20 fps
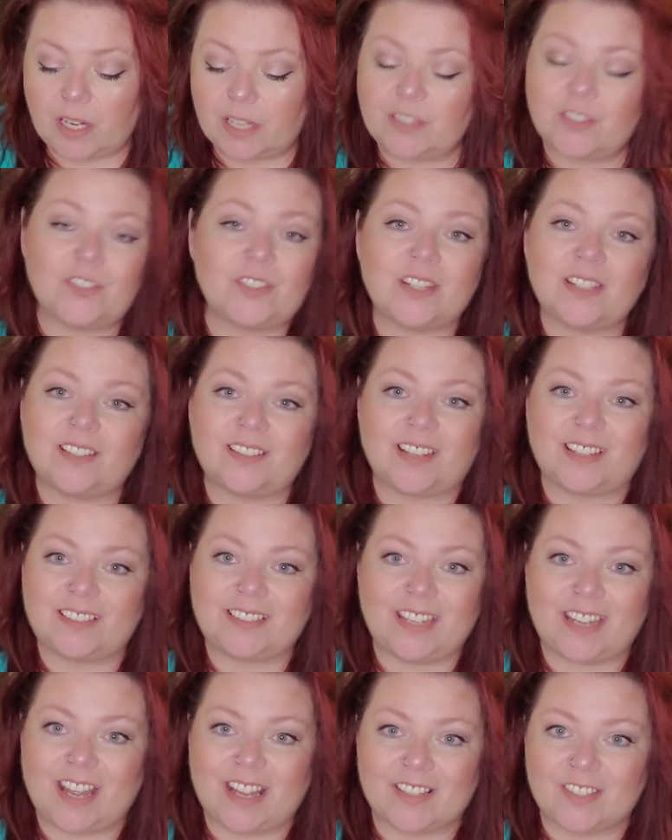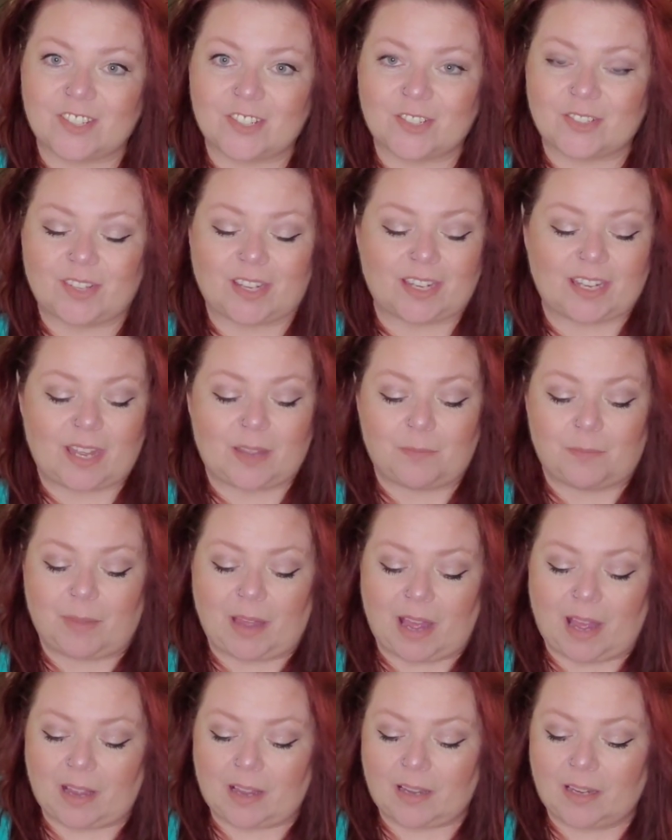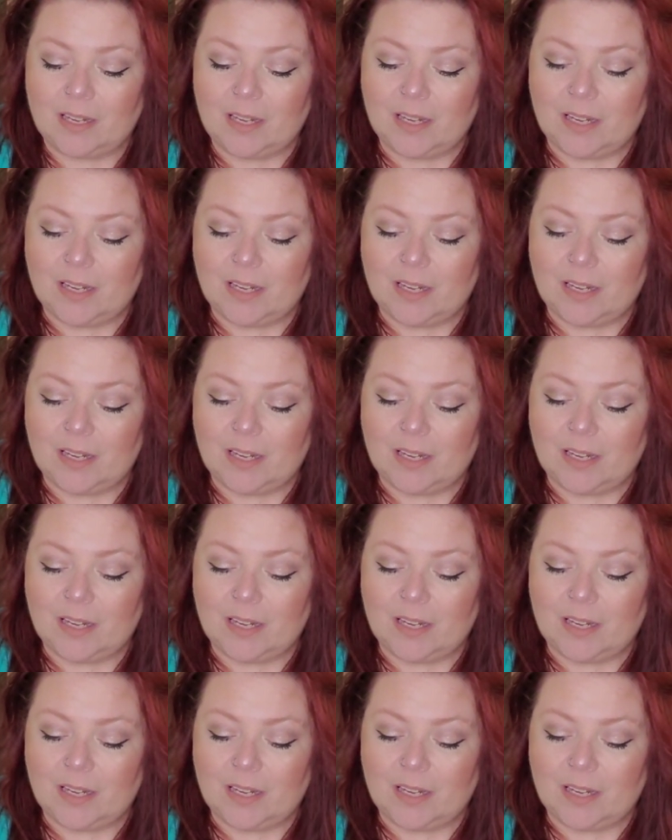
and you didn't like the answer that came back.